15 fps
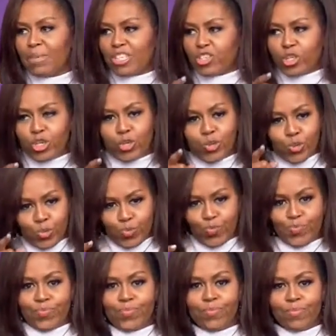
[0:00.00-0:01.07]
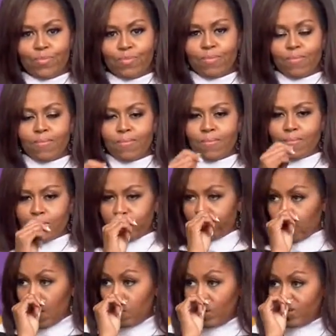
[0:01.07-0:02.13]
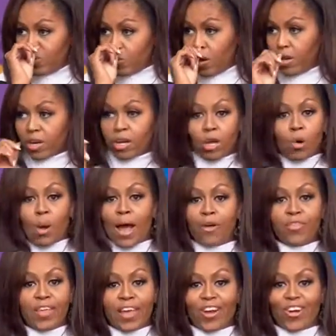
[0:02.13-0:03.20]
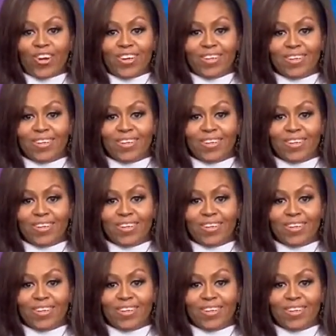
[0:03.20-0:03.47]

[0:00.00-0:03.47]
It's you. So I want you all to go out there,